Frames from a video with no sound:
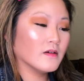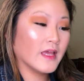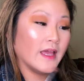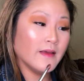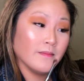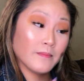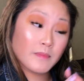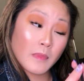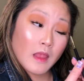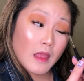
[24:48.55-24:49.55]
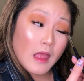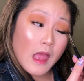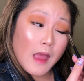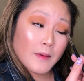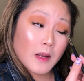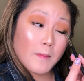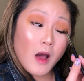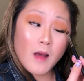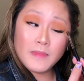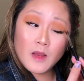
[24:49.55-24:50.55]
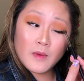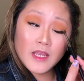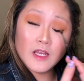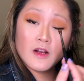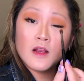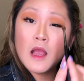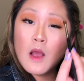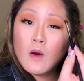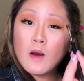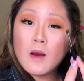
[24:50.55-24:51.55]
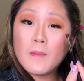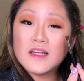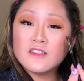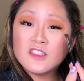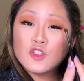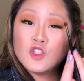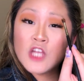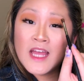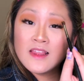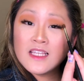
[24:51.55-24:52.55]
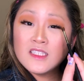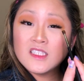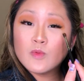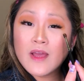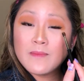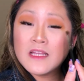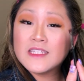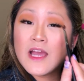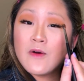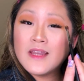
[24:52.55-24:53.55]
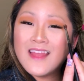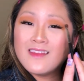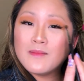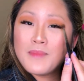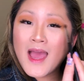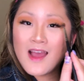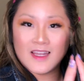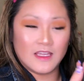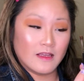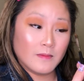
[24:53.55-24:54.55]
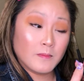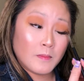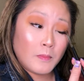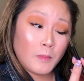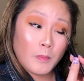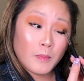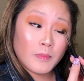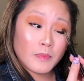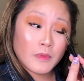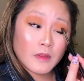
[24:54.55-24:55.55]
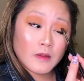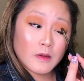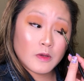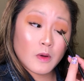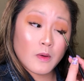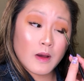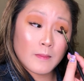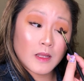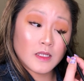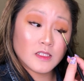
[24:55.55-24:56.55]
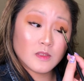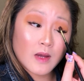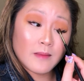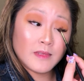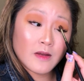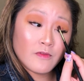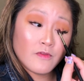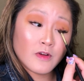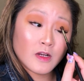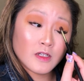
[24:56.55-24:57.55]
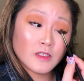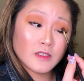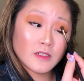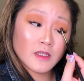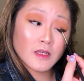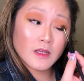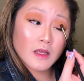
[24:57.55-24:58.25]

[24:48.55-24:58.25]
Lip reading: Okay, I'm gonna pop that right here by gently swiping down and then patting it. So I'm gonna swipe down first.